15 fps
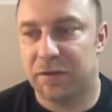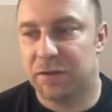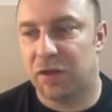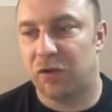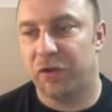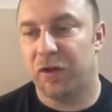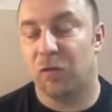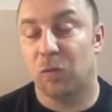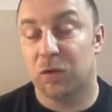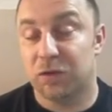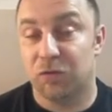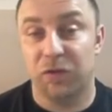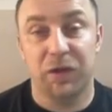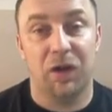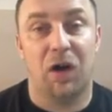His career
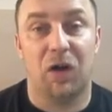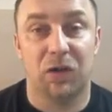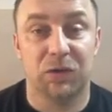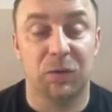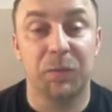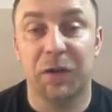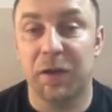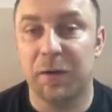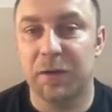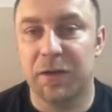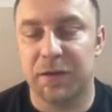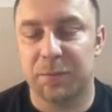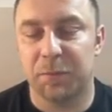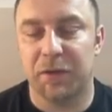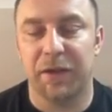was really awesome. He
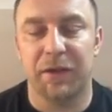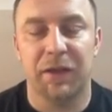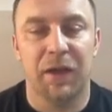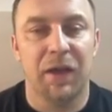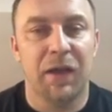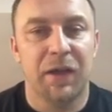has played